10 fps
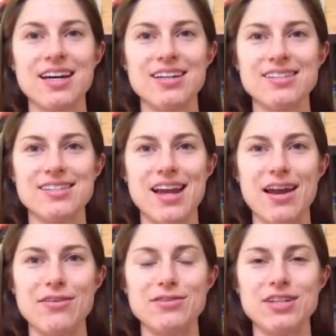instead
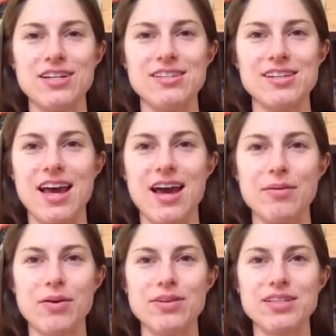of just, hey,
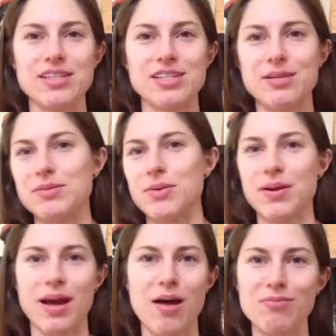I'm going to the gym, do you
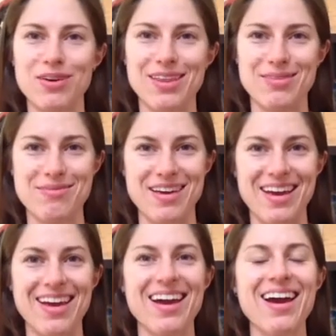want to come with
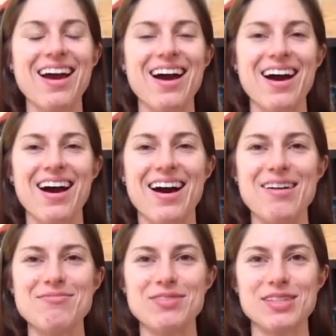me,
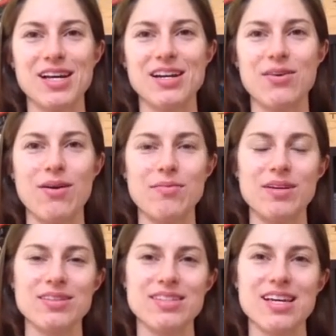which I know I'm
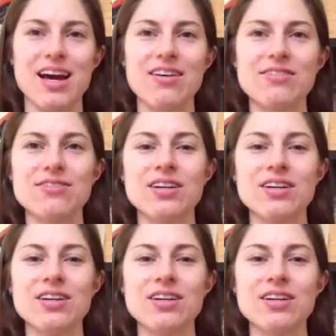guilty of.